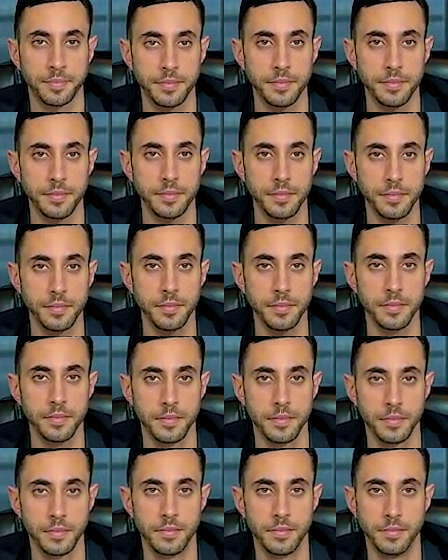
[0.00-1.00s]

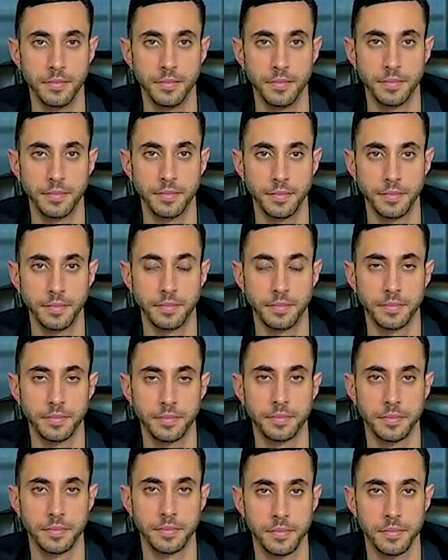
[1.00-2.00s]

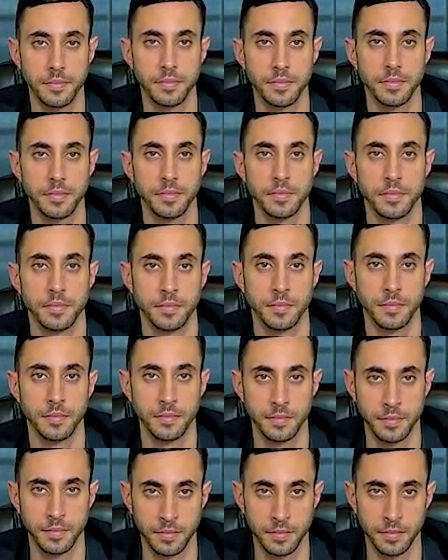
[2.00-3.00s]

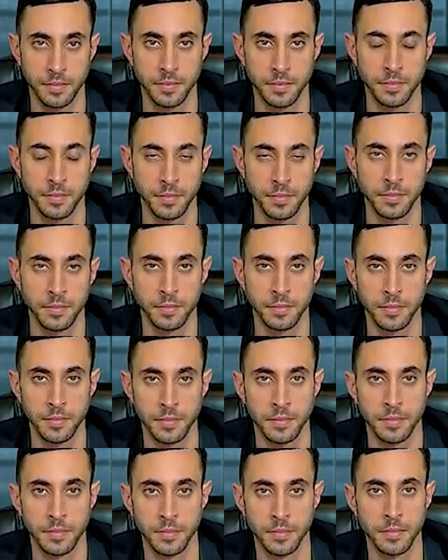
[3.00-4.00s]

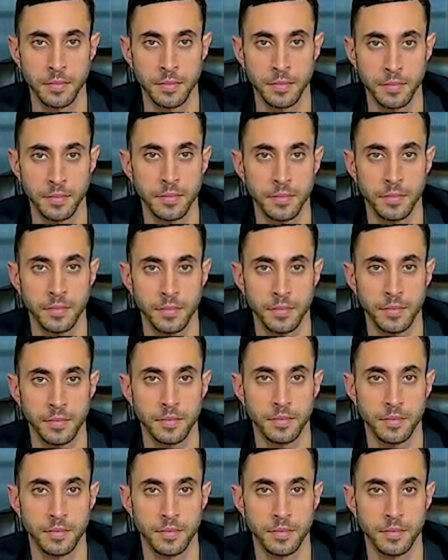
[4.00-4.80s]
(silent)